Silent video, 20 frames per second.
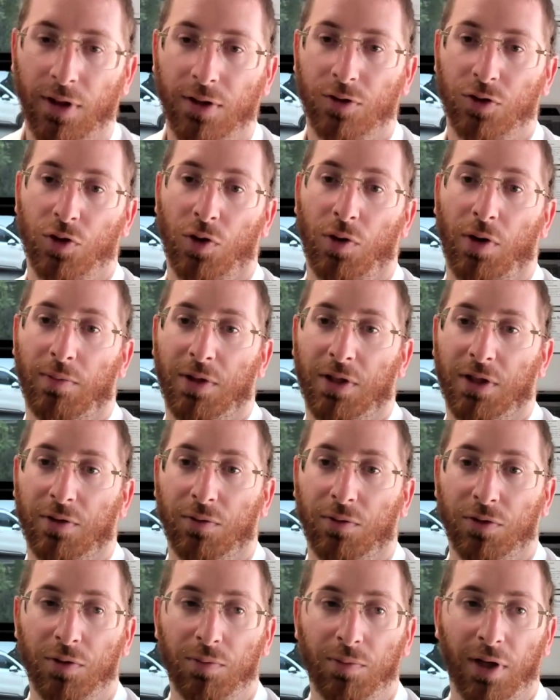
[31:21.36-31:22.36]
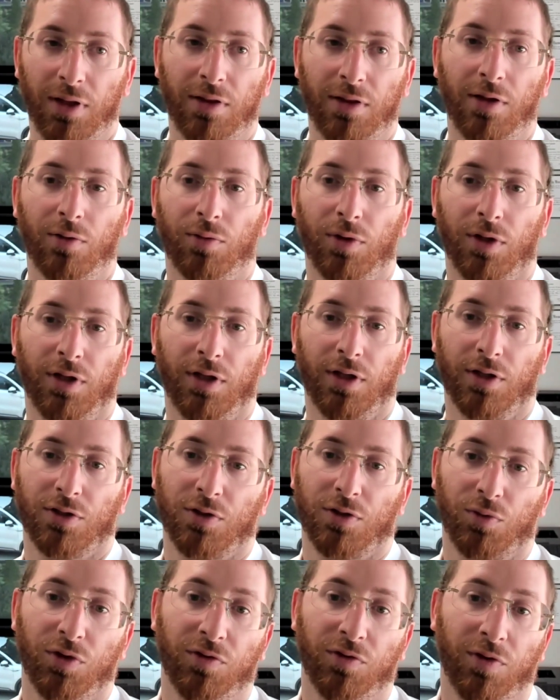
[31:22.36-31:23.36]
Yeah, so I mean, the main thing really
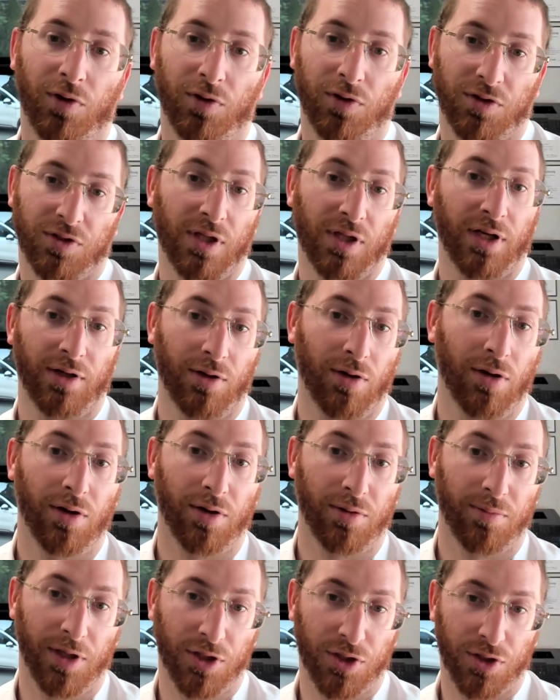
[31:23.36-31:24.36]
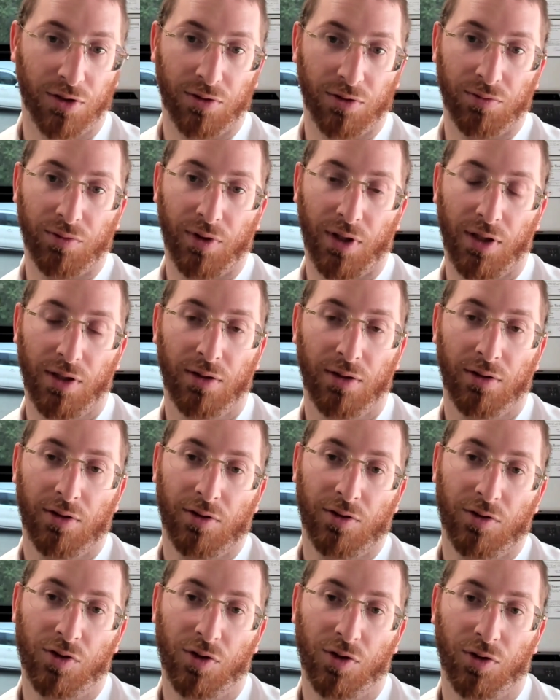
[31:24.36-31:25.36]
is that we focus a lot on automation, right?
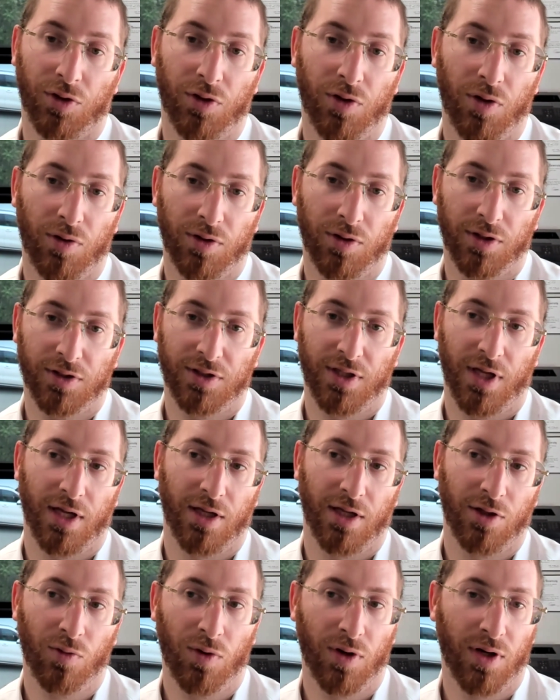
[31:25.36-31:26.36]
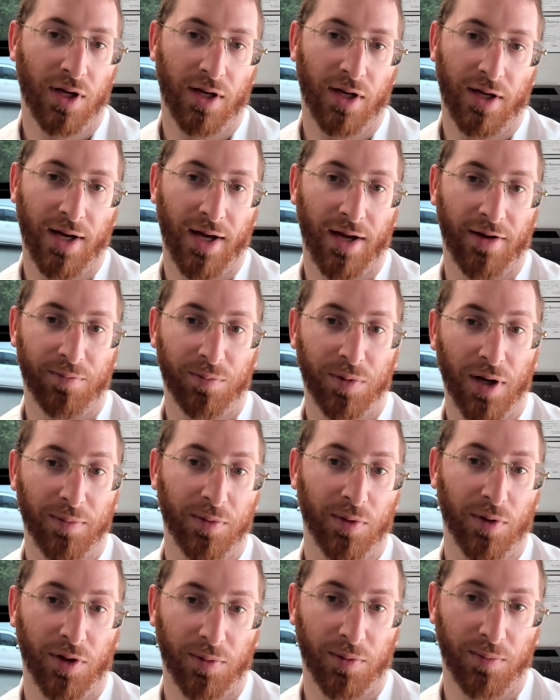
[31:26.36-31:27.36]
So the goal is that you want to have
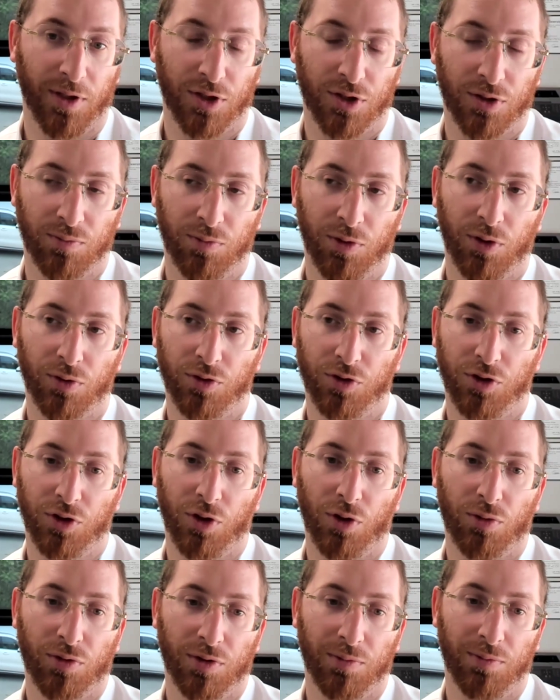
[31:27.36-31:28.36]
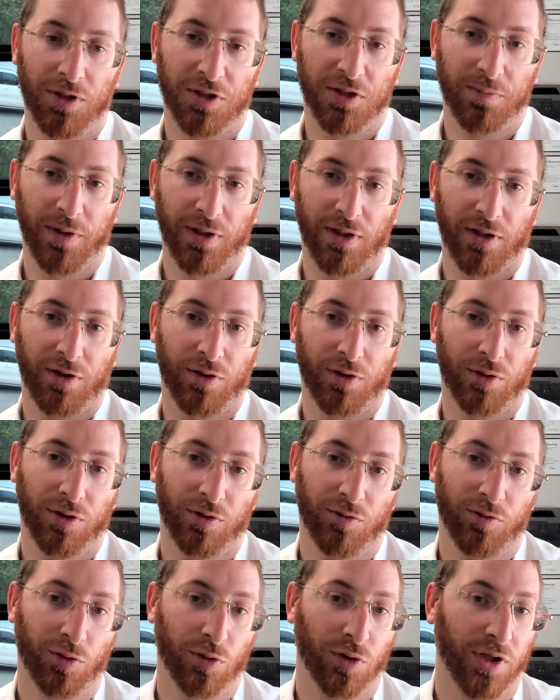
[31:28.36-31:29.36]
proper automation because you don't want to be spending
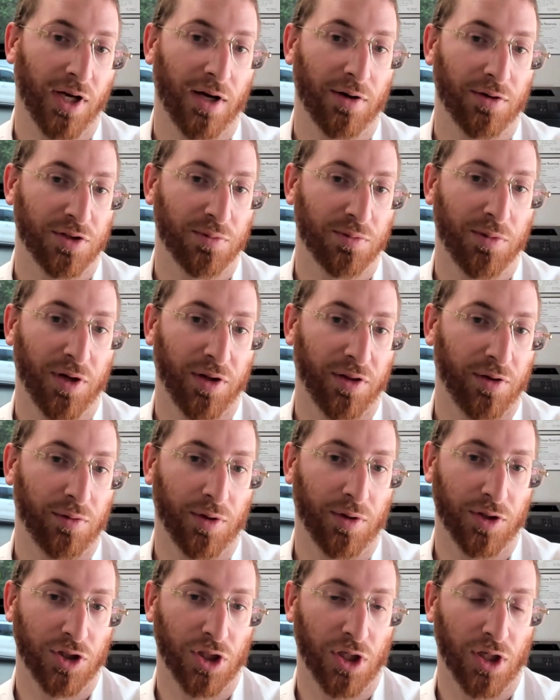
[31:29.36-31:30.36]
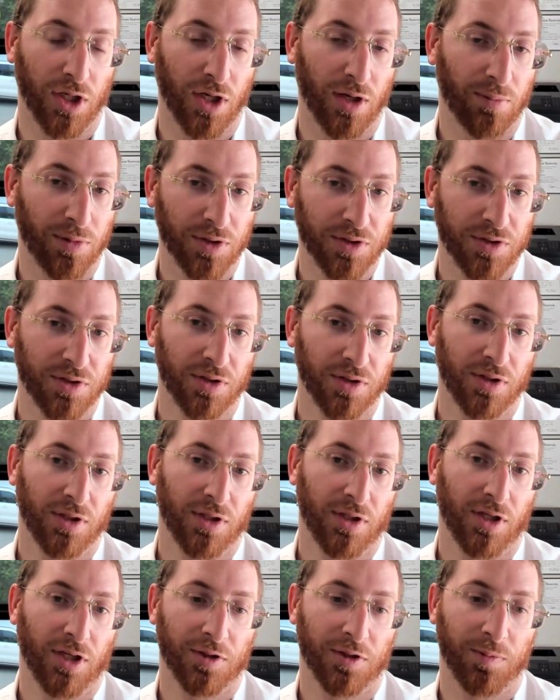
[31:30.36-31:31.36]
30, 40 hours a month crunching the numbers
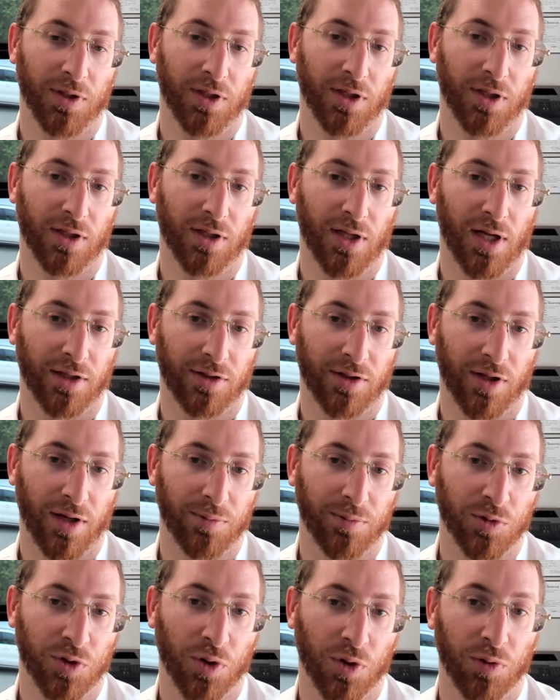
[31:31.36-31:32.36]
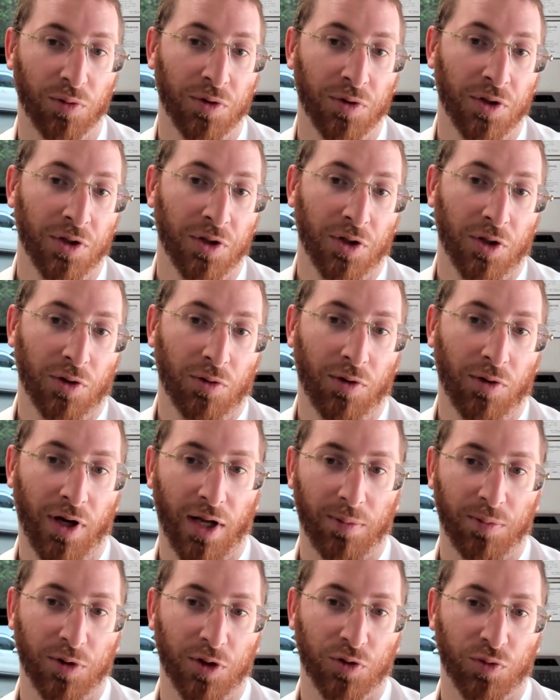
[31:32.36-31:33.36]
and spending a lot of time. So what
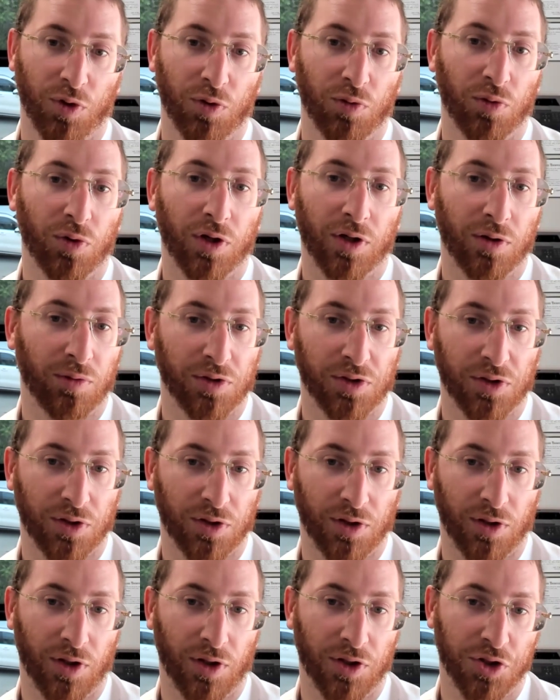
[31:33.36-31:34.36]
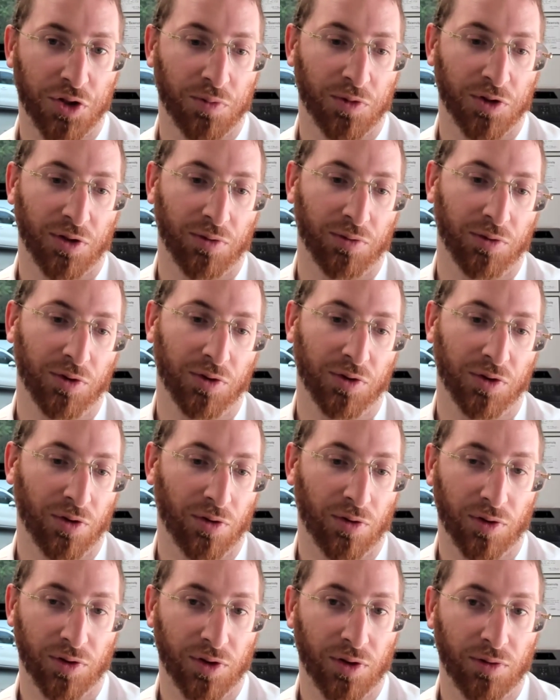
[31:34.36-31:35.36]
happened is we were working with certain customers that were using
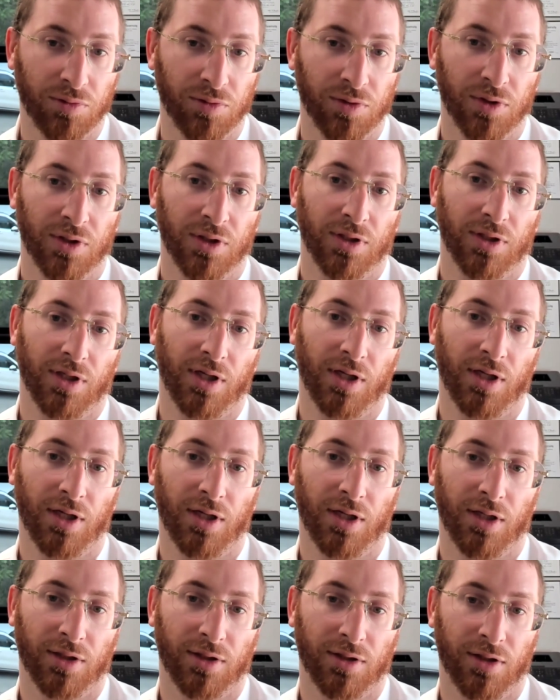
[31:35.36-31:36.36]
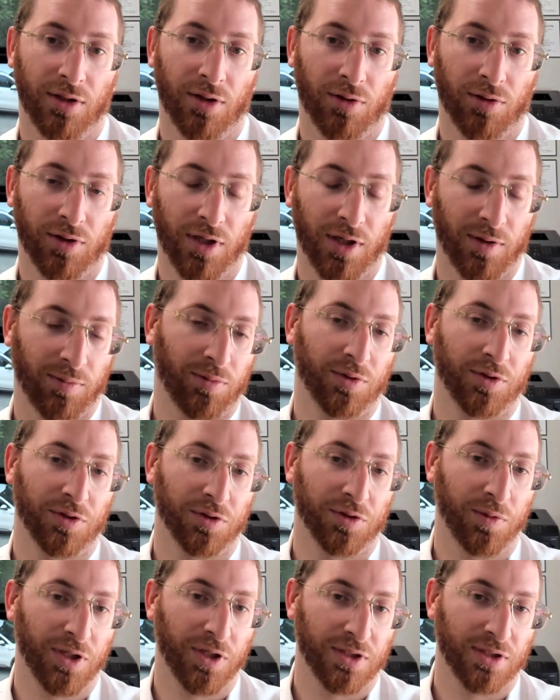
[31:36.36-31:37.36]
Ordo, and ConnectBooks
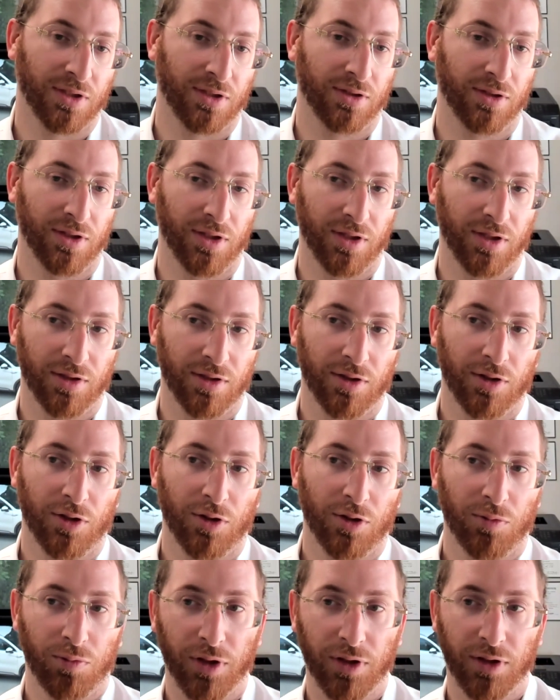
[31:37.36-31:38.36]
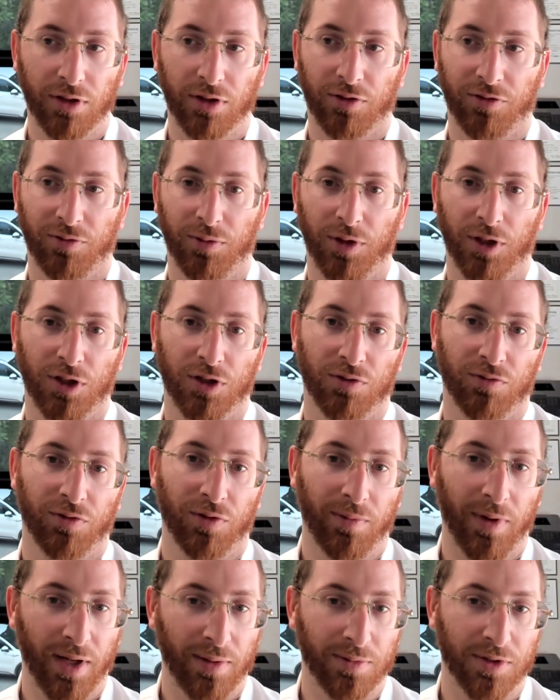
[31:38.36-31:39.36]
is basically pulling information
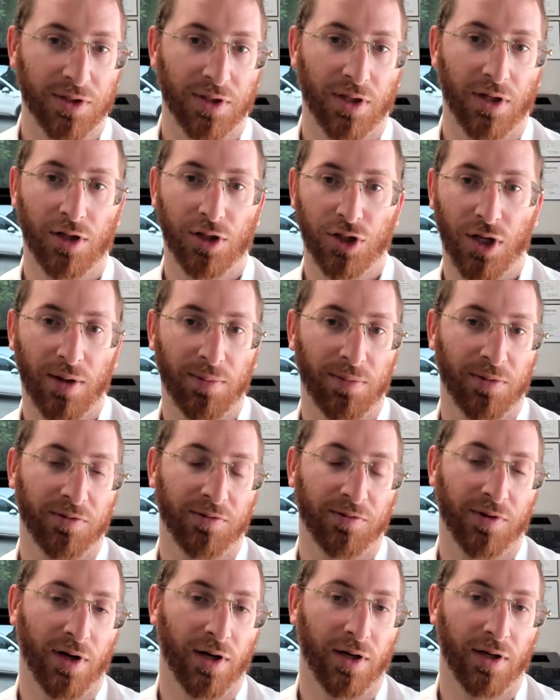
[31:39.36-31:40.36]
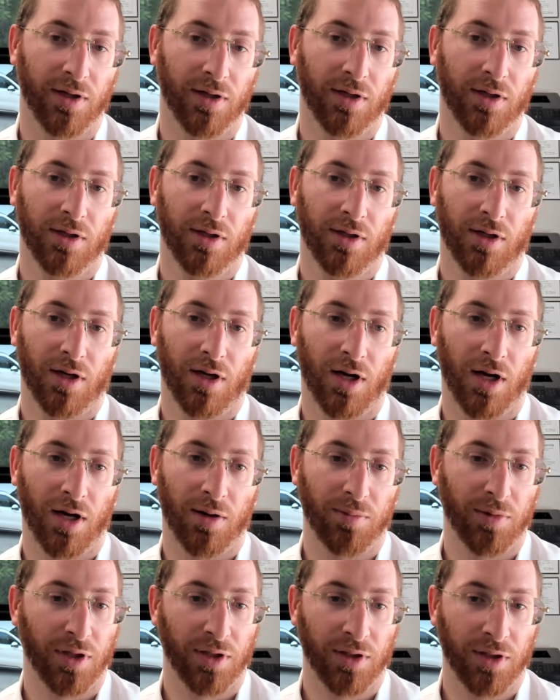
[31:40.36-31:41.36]
from Amazon, Shopify,
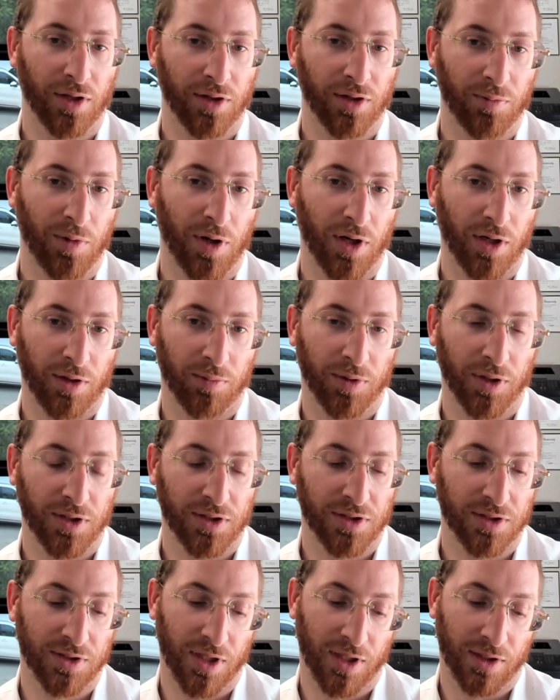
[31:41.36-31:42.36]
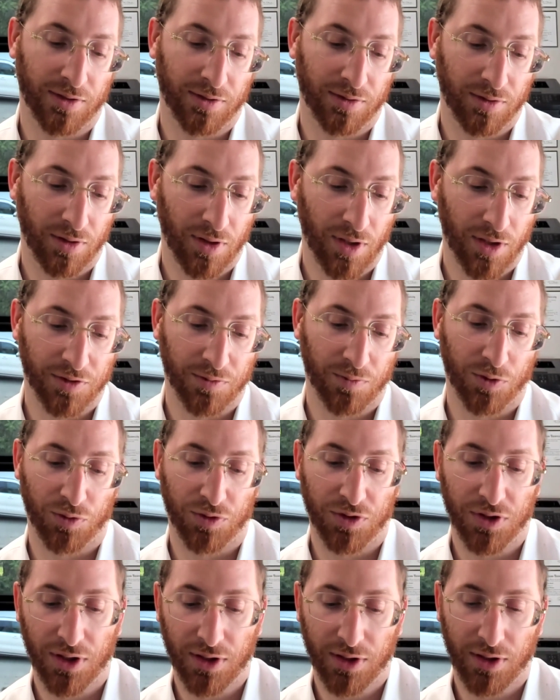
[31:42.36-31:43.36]
and the other marketplaces that customers
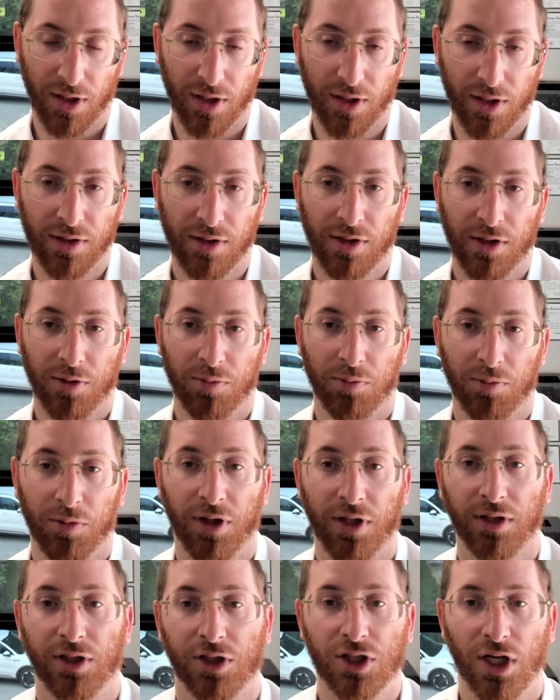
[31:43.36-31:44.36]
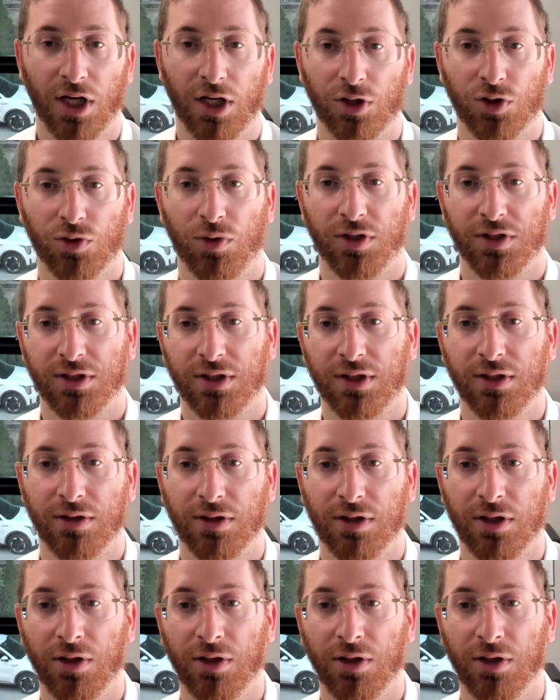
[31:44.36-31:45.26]
were selling on. But then the challenge was,